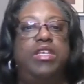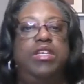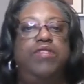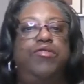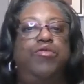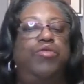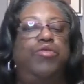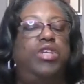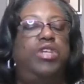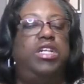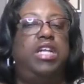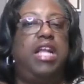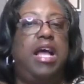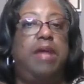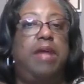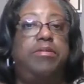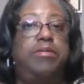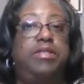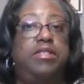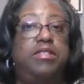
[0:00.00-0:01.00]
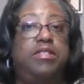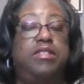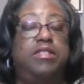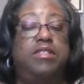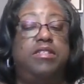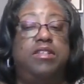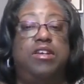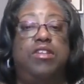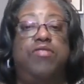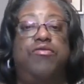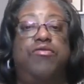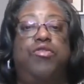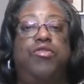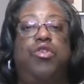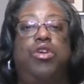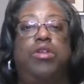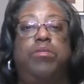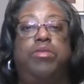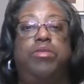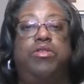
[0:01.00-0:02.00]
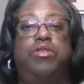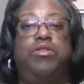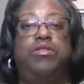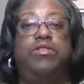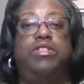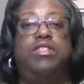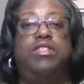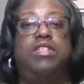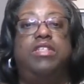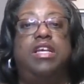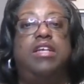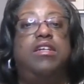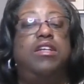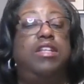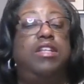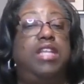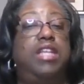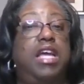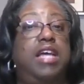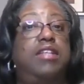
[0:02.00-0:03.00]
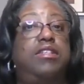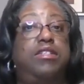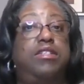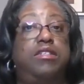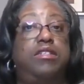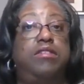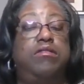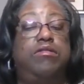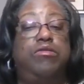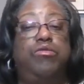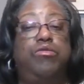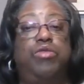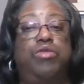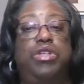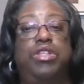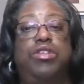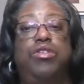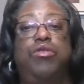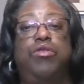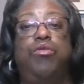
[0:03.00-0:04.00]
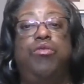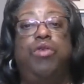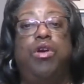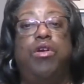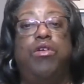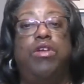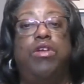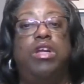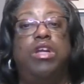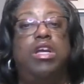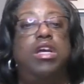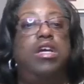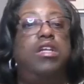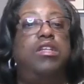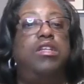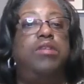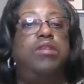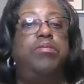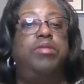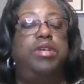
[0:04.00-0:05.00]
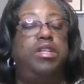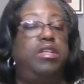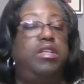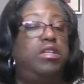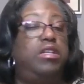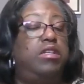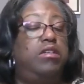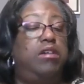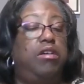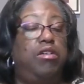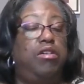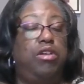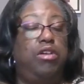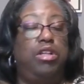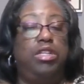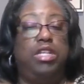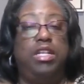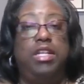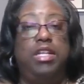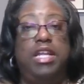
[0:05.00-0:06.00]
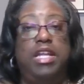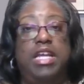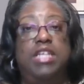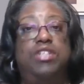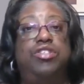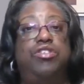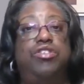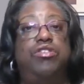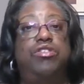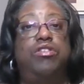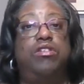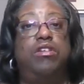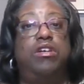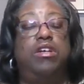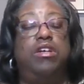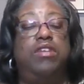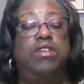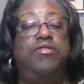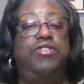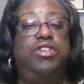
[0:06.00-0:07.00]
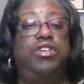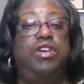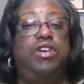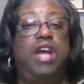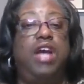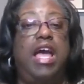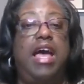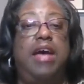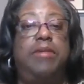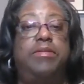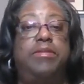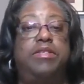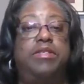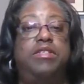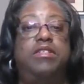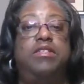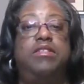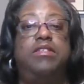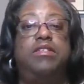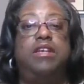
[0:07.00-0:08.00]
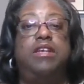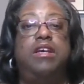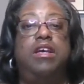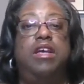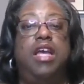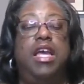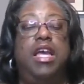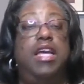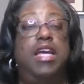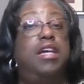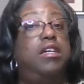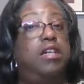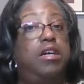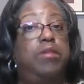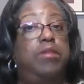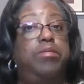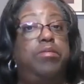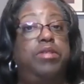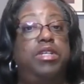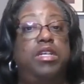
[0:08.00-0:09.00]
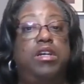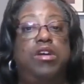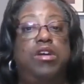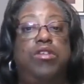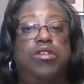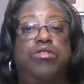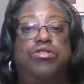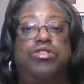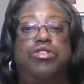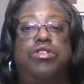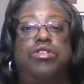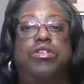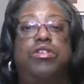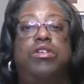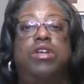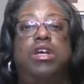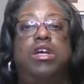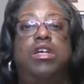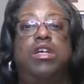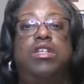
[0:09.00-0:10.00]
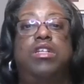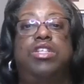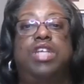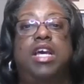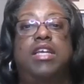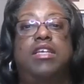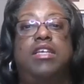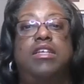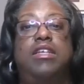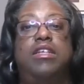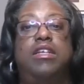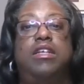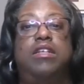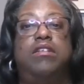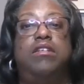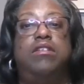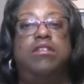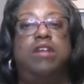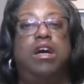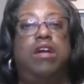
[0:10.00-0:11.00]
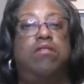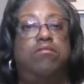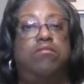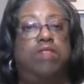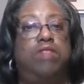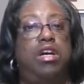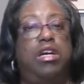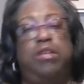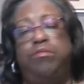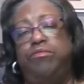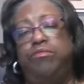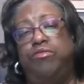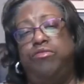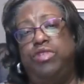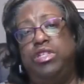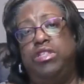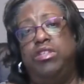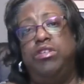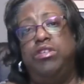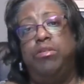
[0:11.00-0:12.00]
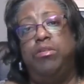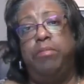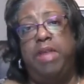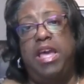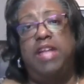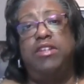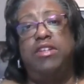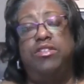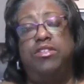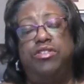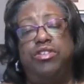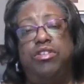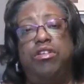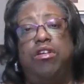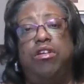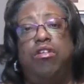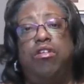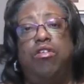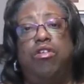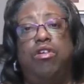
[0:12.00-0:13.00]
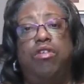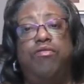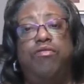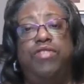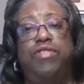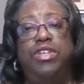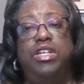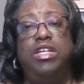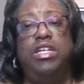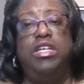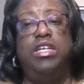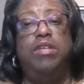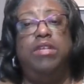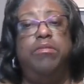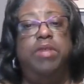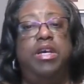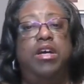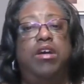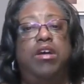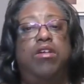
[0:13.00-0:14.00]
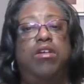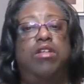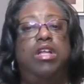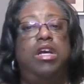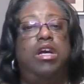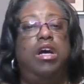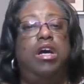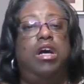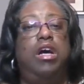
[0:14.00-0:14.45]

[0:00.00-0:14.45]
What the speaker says: Even when an absence is unavoidable, stay connected with your work. Depending on the nature of your absence and company culture, check in with your manager or via email